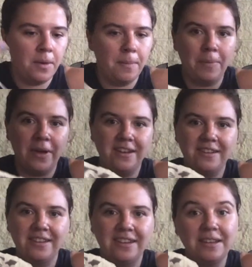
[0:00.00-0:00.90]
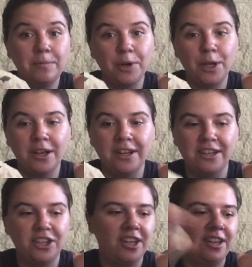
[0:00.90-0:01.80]
But it's in pretty good
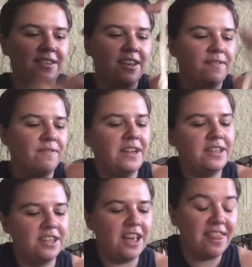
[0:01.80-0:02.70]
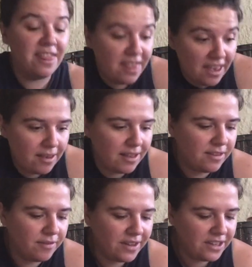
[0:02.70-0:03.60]
condition. It's like a vintage, I think it's a
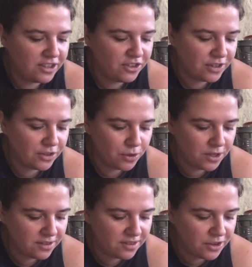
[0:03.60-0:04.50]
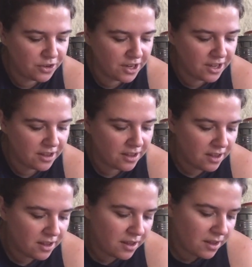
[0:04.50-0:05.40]
vintage Victoria's Secret
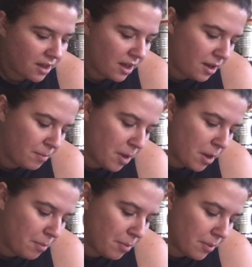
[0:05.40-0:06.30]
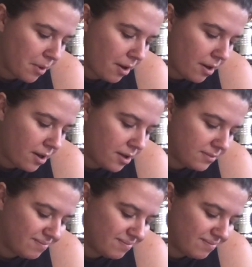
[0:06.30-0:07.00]
bra.